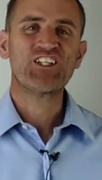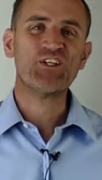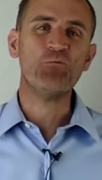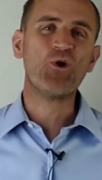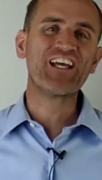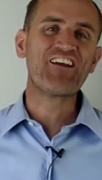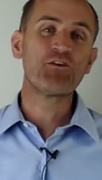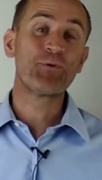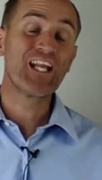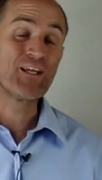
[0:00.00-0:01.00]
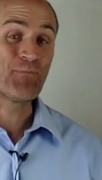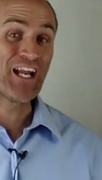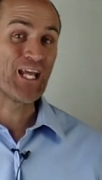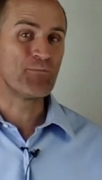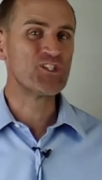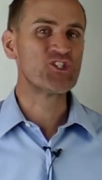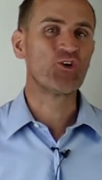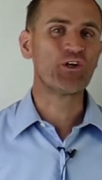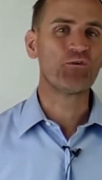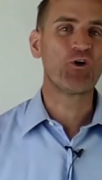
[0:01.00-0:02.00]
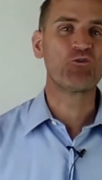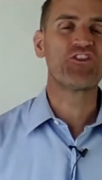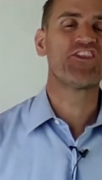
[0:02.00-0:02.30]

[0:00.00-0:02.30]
Good morning, everybody. My name is Tony Rhoton.